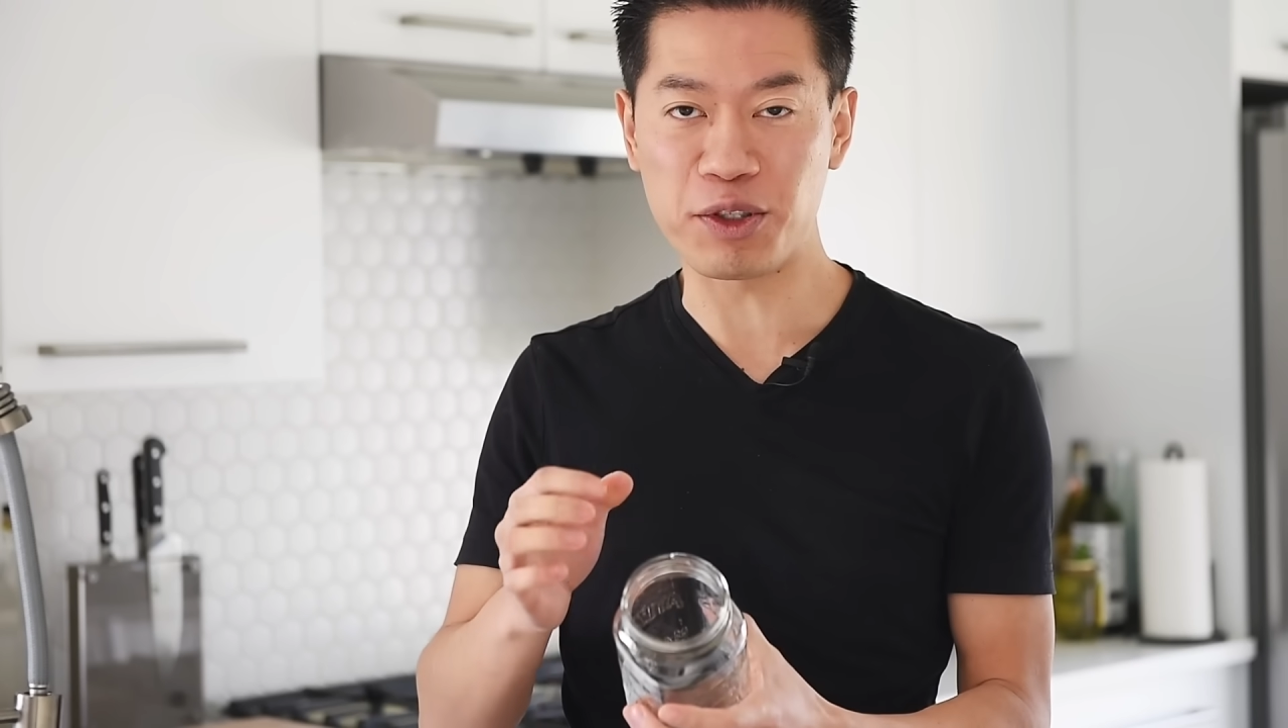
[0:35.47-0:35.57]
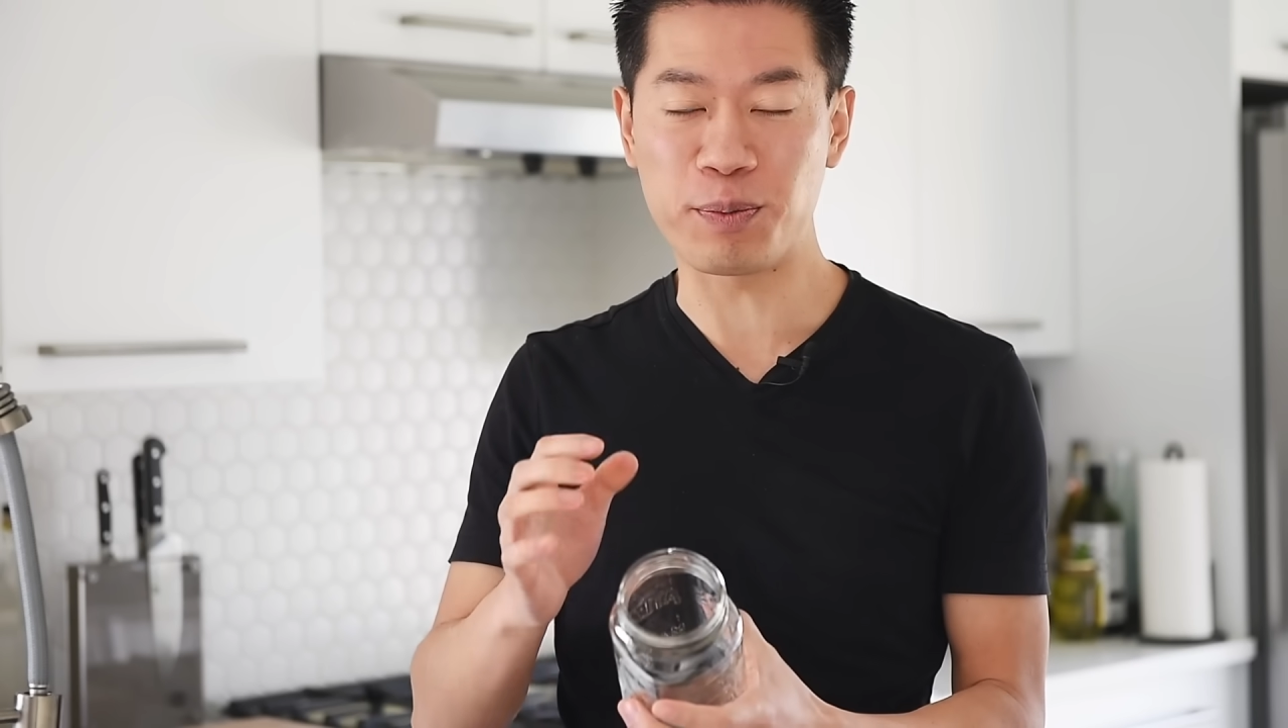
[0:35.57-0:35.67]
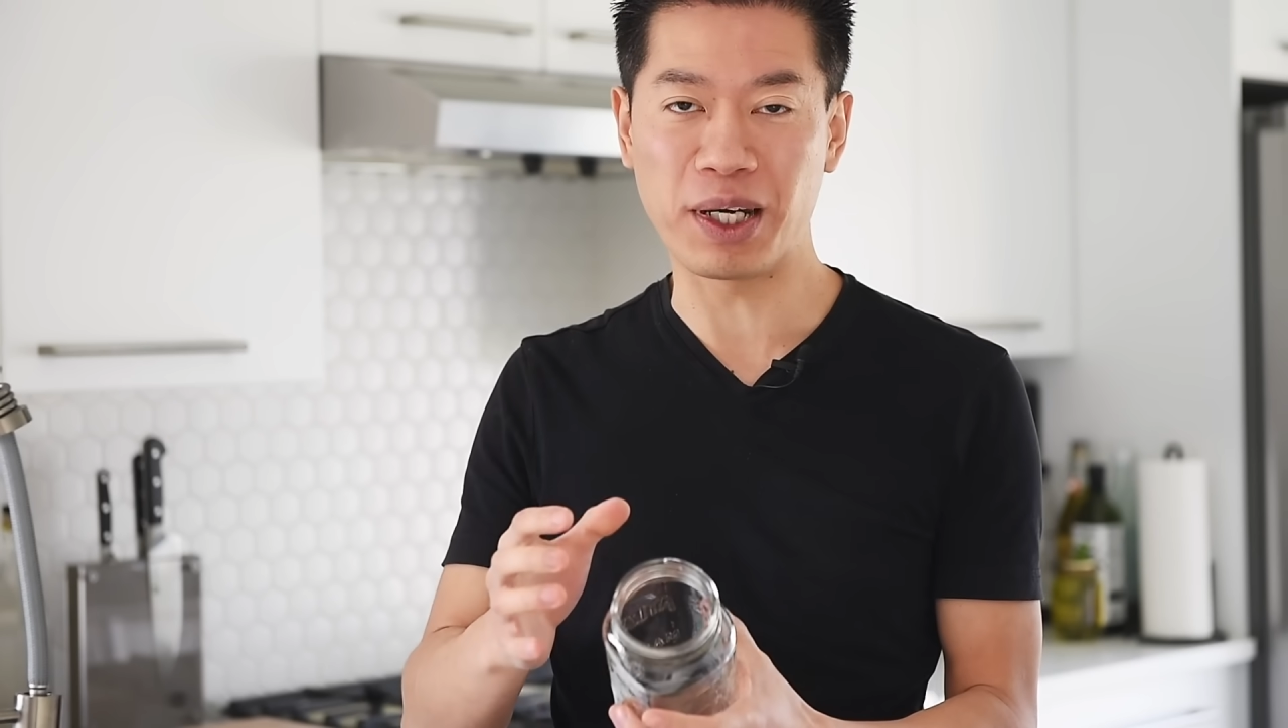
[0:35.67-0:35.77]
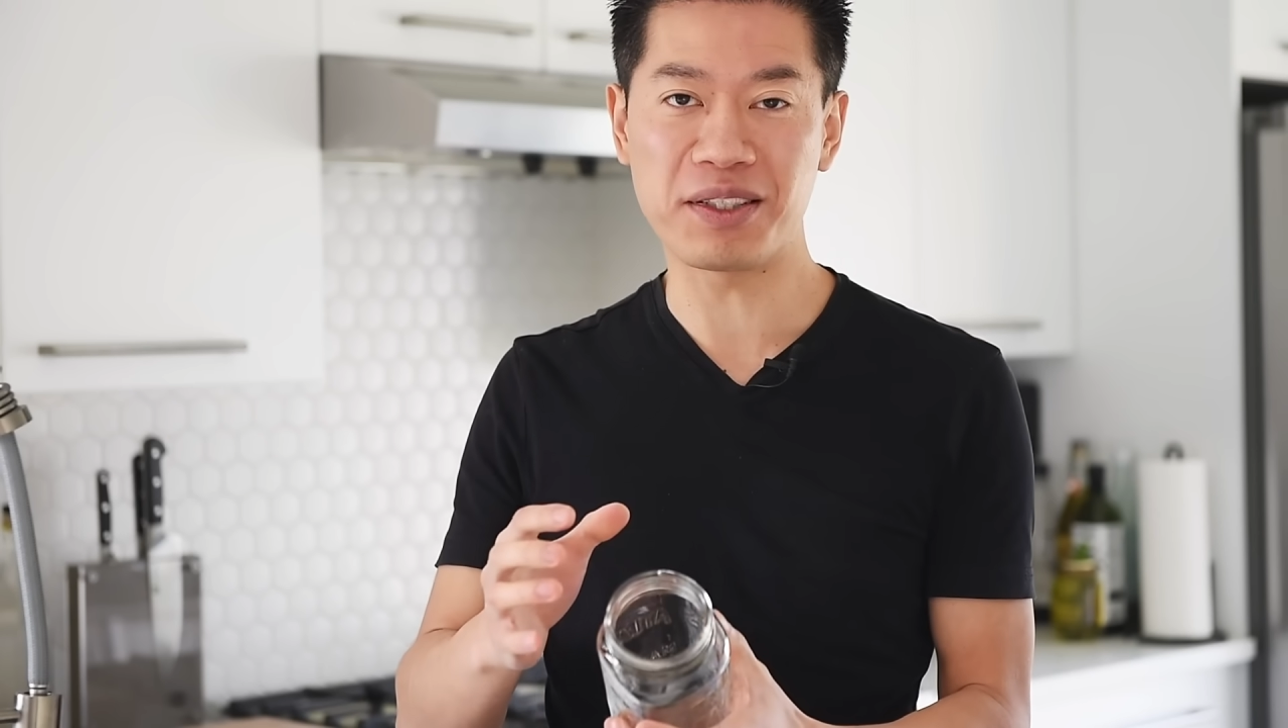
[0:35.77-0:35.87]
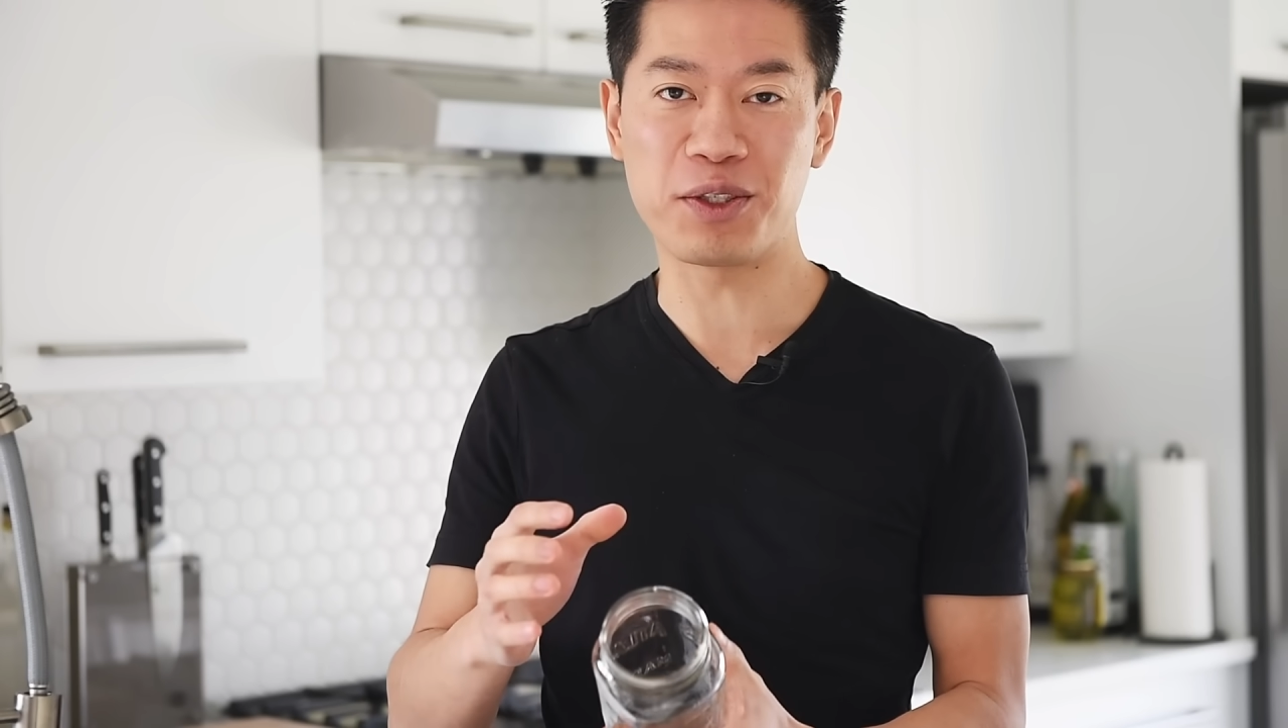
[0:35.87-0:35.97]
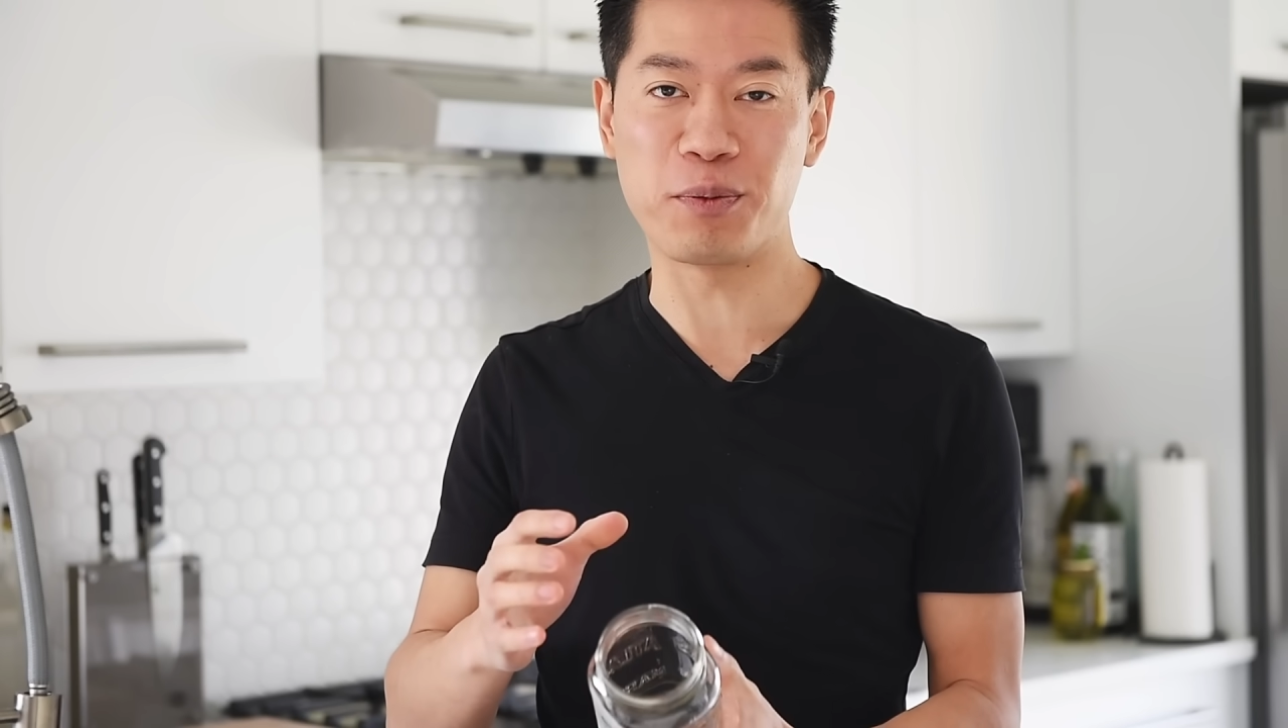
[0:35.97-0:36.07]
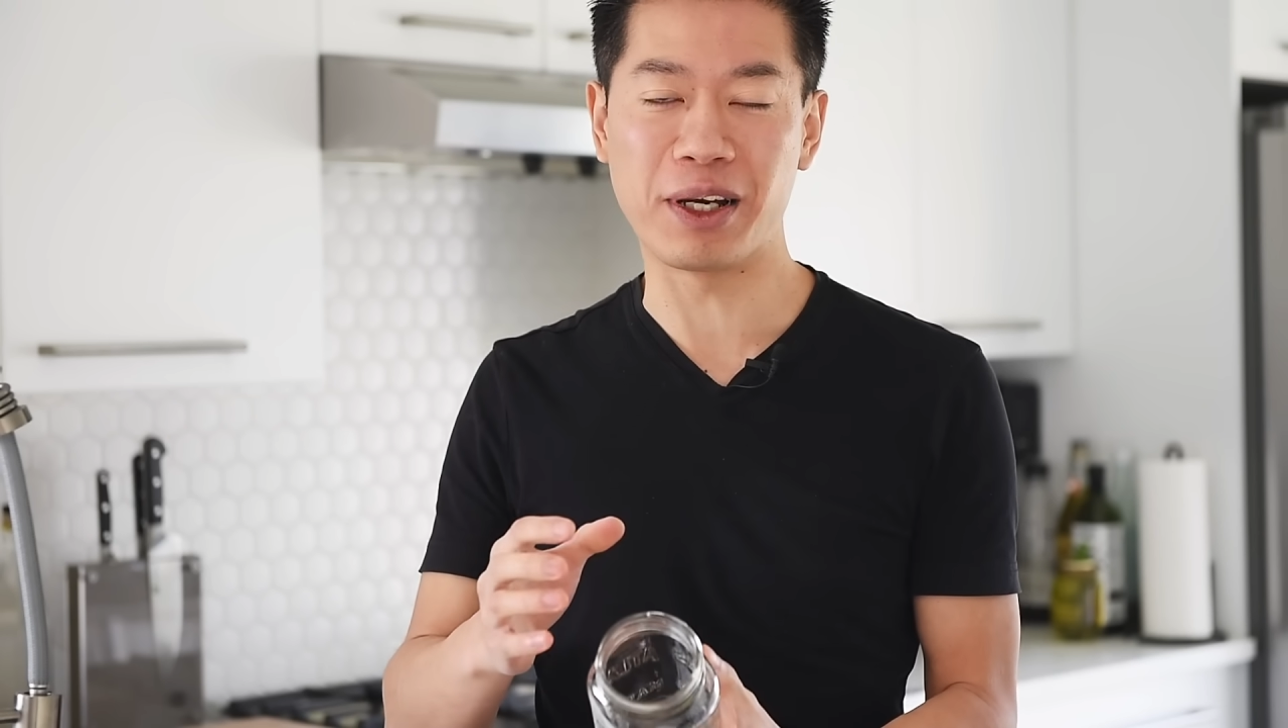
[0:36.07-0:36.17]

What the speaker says: of spices you